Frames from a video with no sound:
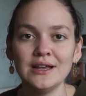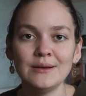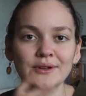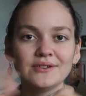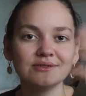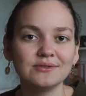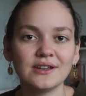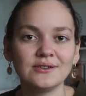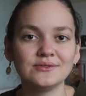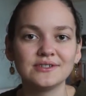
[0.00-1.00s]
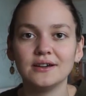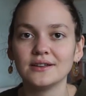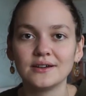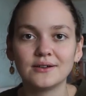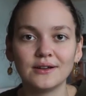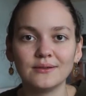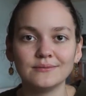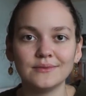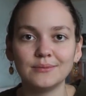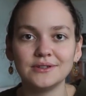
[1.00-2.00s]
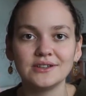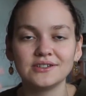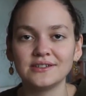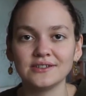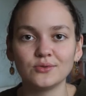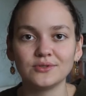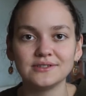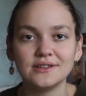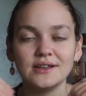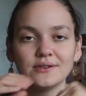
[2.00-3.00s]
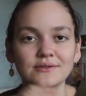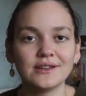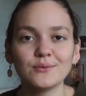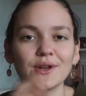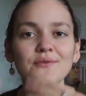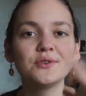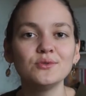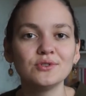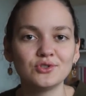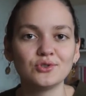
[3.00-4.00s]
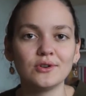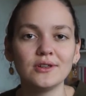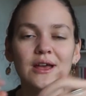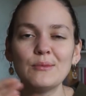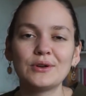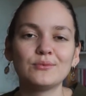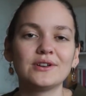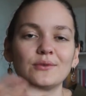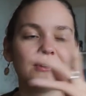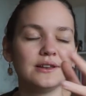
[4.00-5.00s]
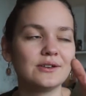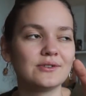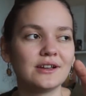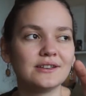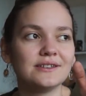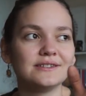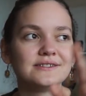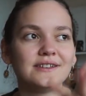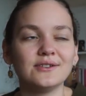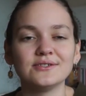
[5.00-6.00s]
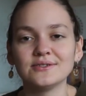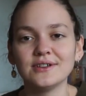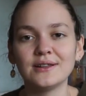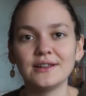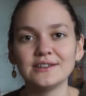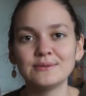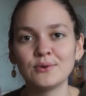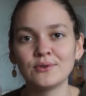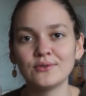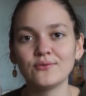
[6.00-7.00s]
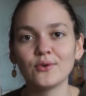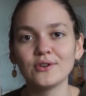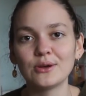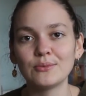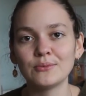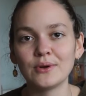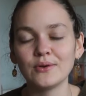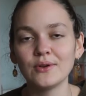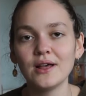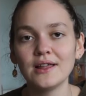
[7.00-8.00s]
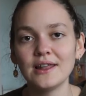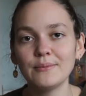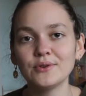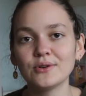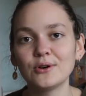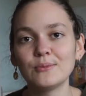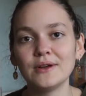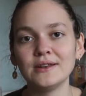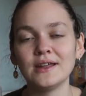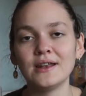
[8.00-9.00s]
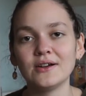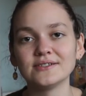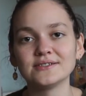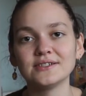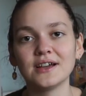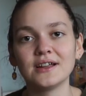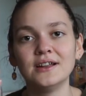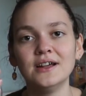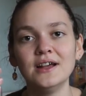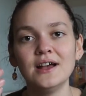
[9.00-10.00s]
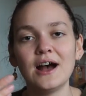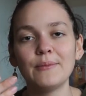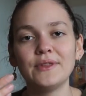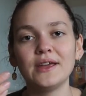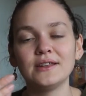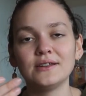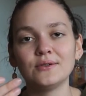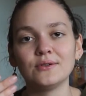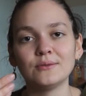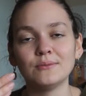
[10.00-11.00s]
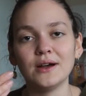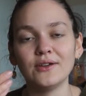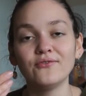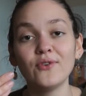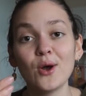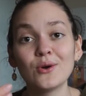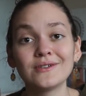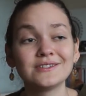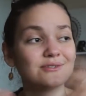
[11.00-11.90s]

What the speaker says: But also you can use other applications like Quizlet, like whatever you enjoy. But what I really like on Anki is that I also can like tip on the vocab on my laptop, and then I also can update it on my phone.